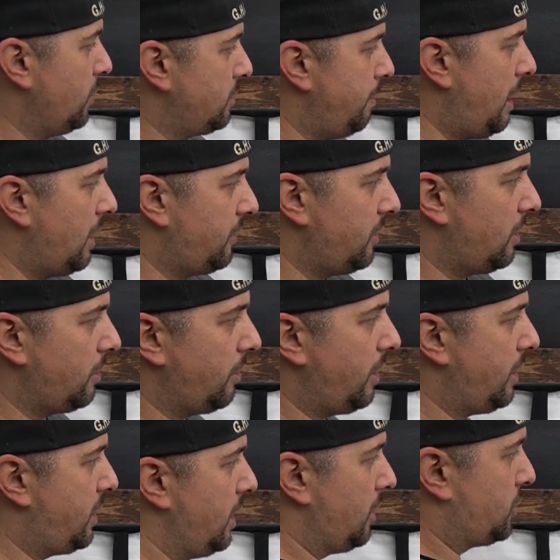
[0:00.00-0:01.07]
mounted
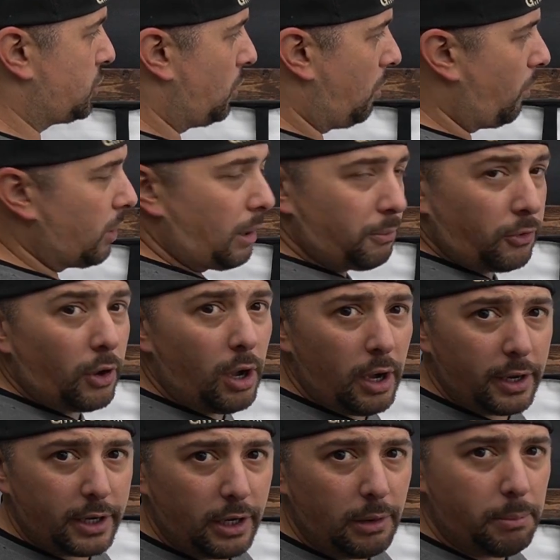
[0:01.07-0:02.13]
underneath here. So what I'm
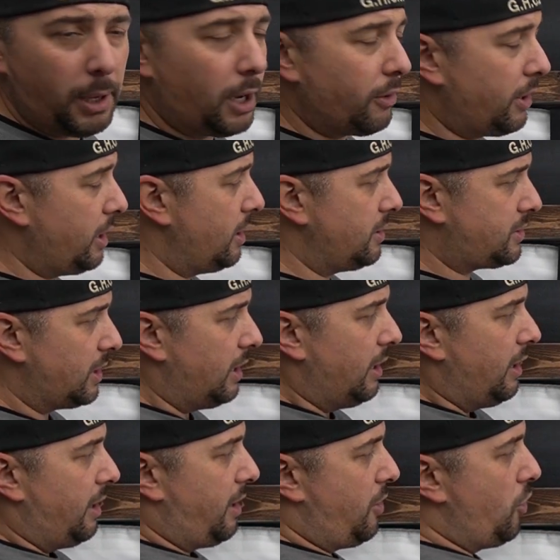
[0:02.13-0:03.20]
talking about is
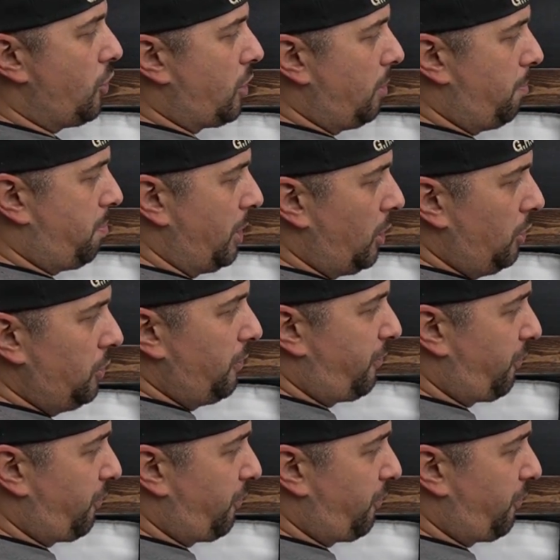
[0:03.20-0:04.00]
you could build a